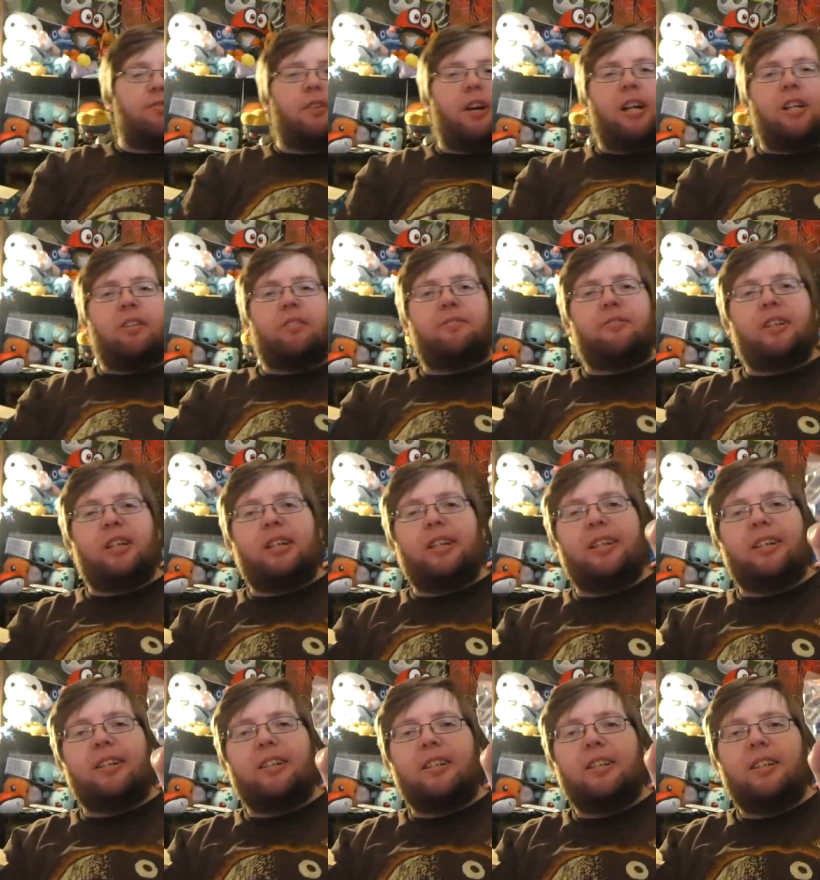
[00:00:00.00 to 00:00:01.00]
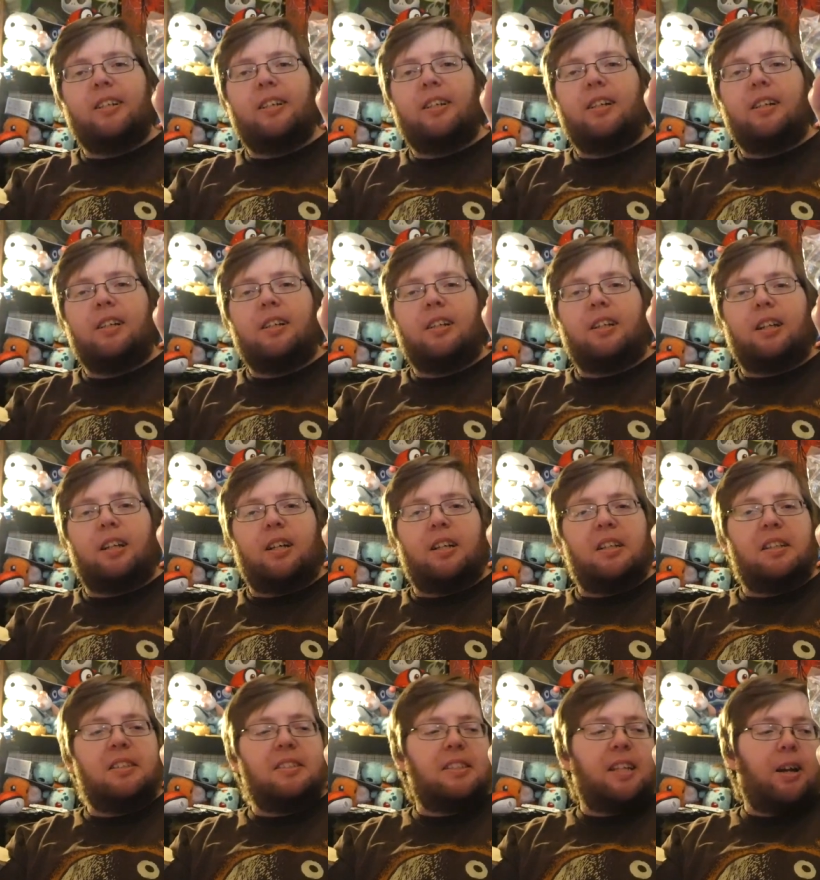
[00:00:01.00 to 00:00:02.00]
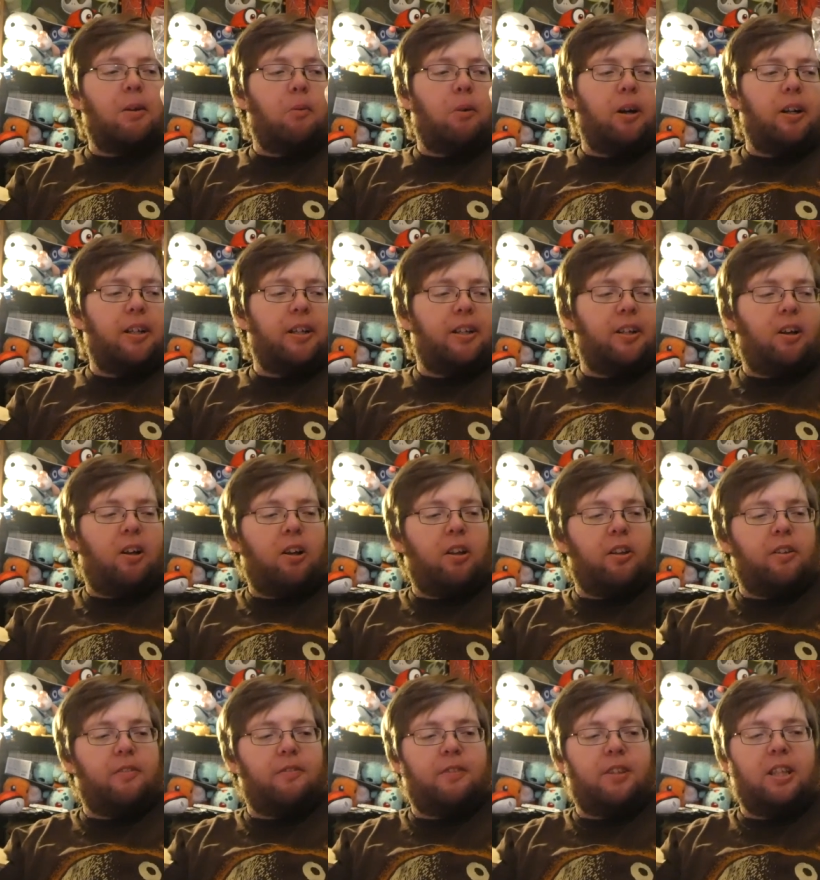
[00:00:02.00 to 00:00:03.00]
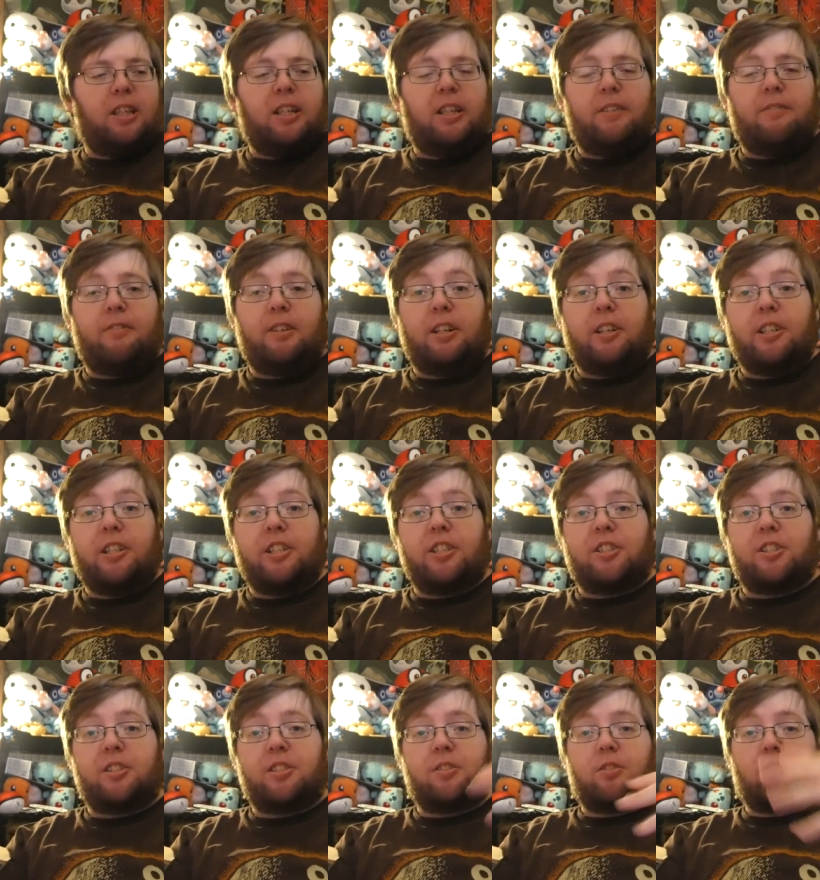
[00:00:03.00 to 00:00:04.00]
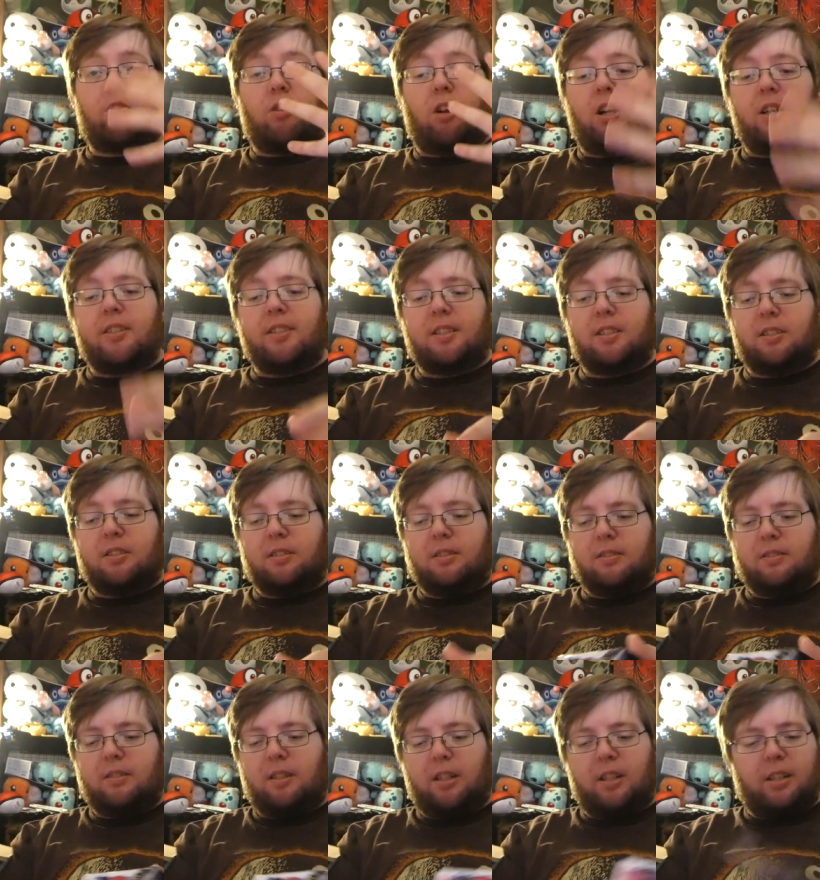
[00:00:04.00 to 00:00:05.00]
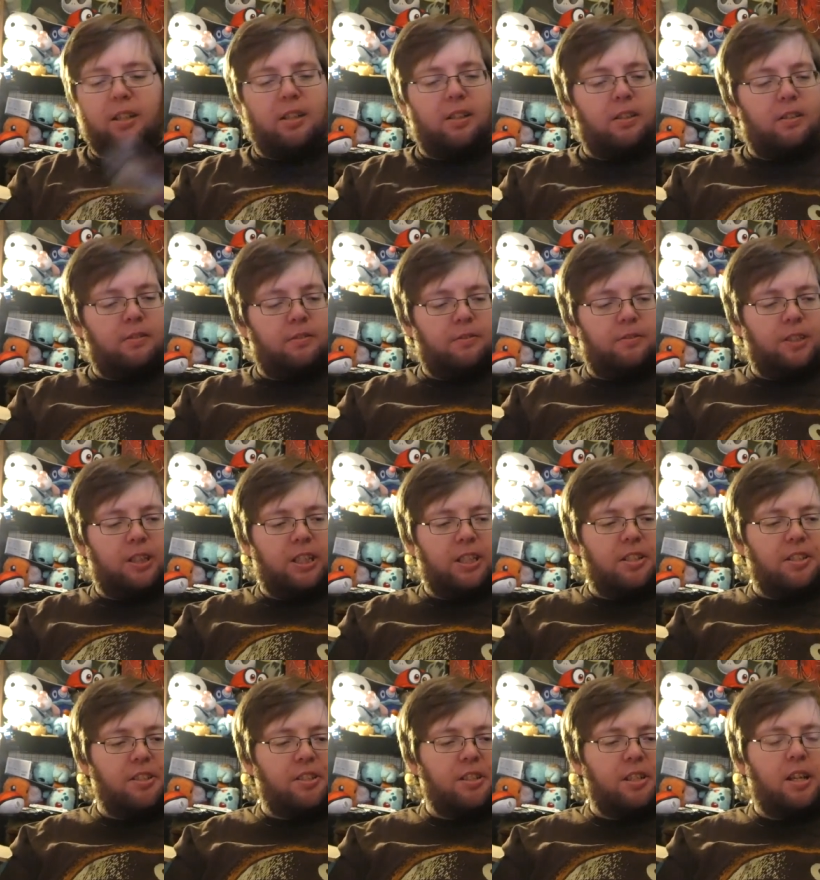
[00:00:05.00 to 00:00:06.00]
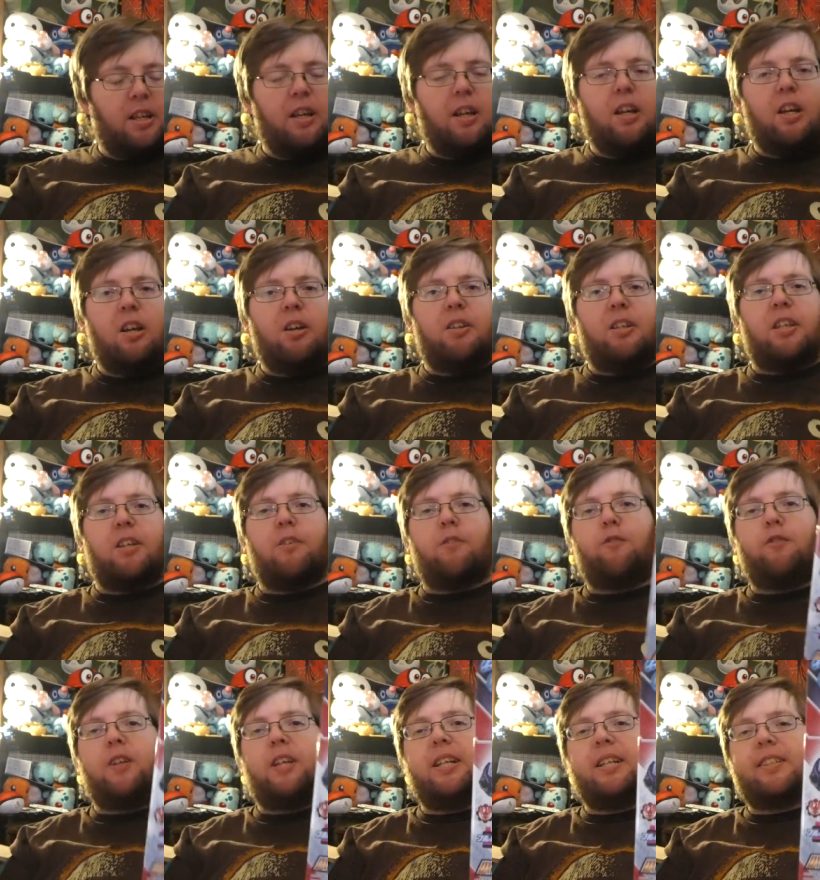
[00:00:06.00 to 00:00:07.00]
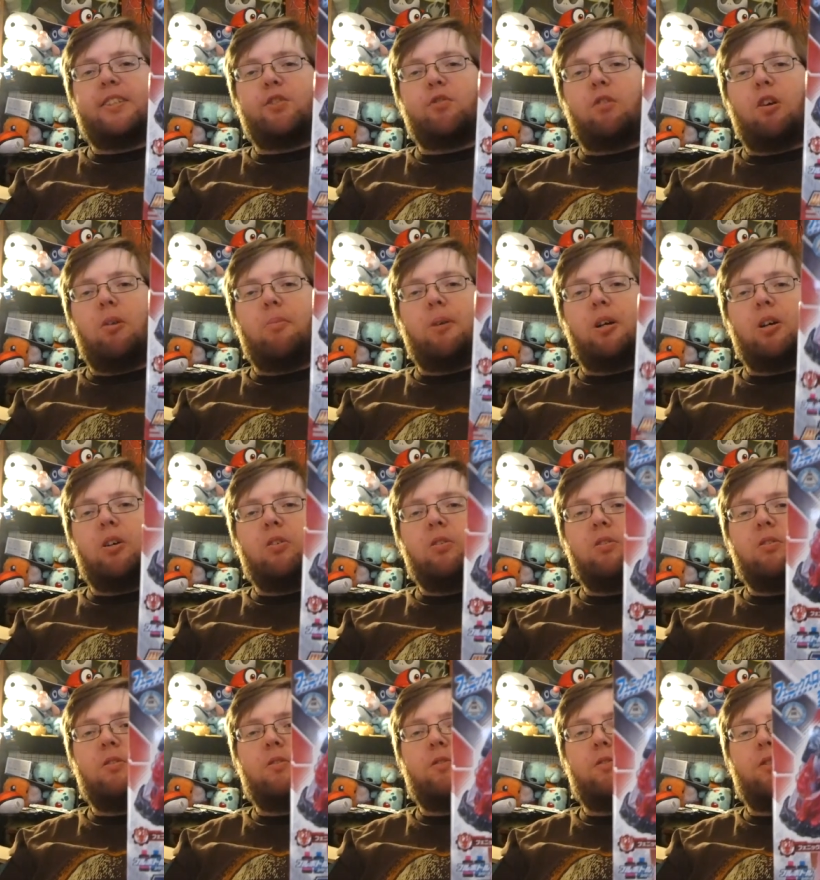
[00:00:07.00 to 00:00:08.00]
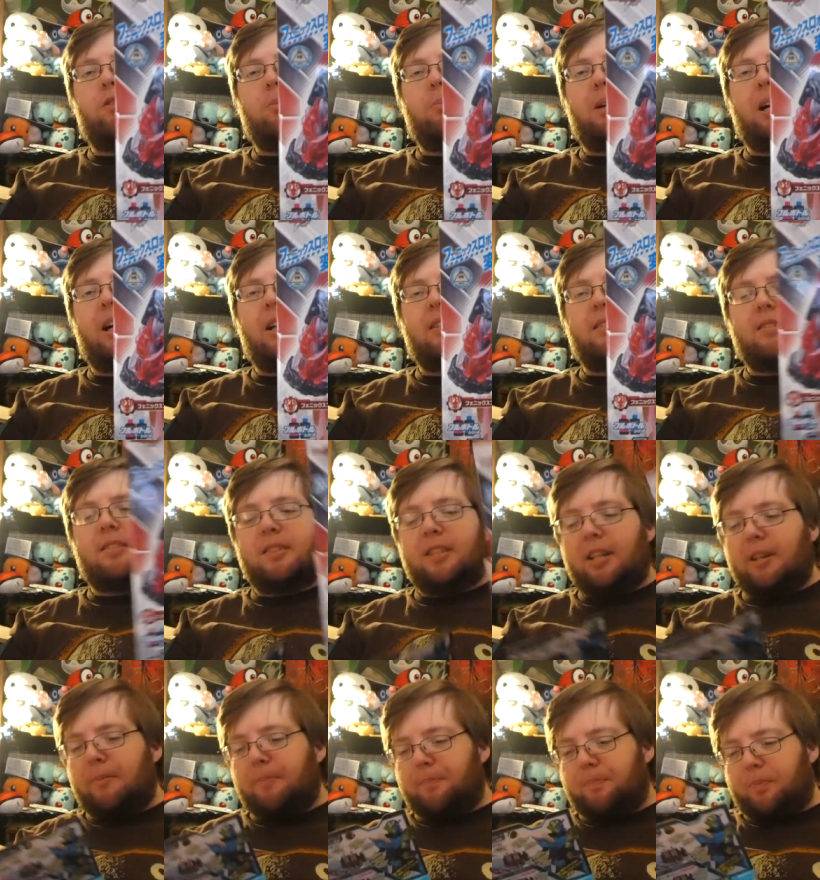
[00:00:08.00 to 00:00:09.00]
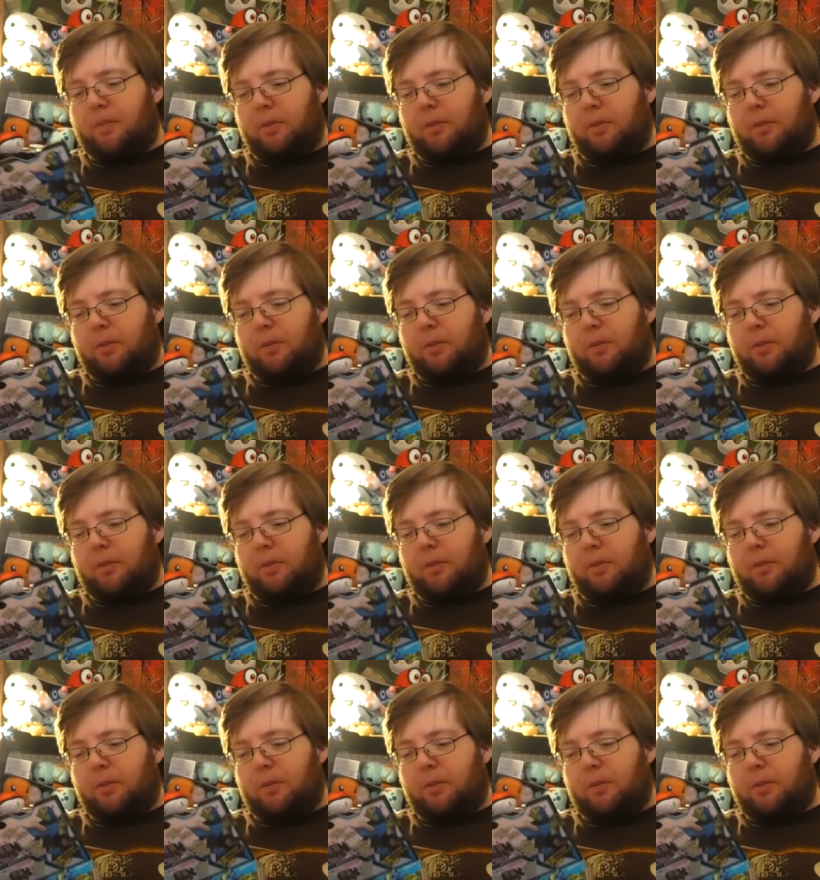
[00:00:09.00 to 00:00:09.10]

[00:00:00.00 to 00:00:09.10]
Vinyl Figure, because I wanted all of the various Cross uh, figures. The Phoenix Robo full bottle set.